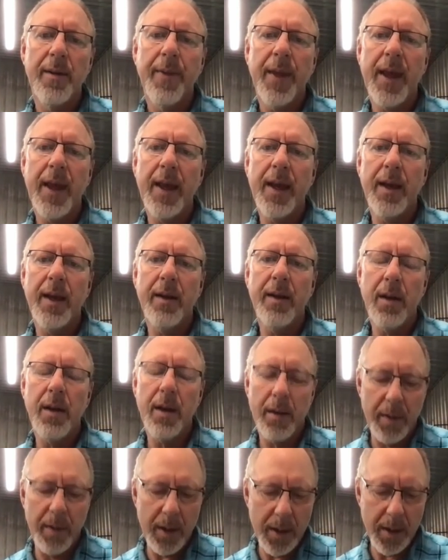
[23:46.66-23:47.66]

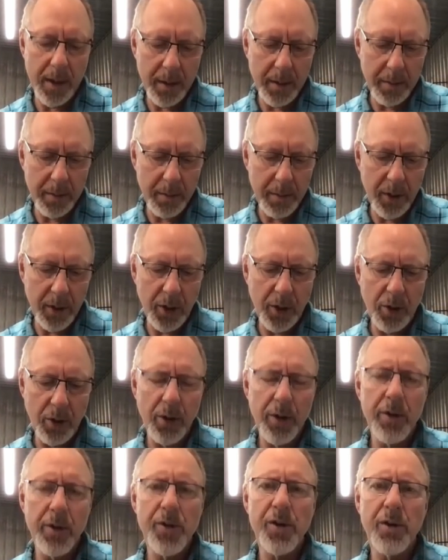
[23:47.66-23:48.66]
And
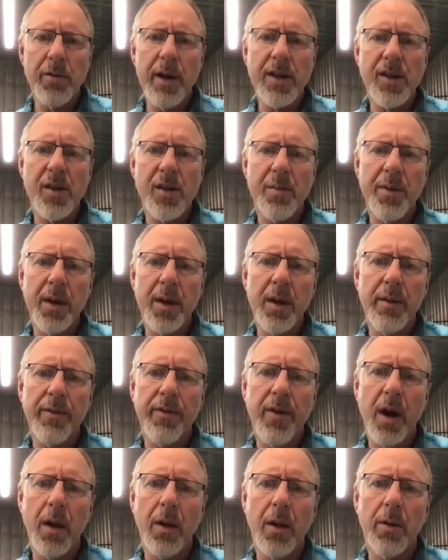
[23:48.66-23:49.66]
there's a recipe you
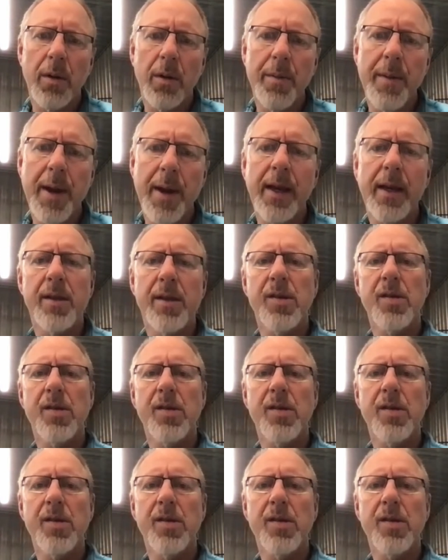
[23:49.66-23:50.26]
follow to make it.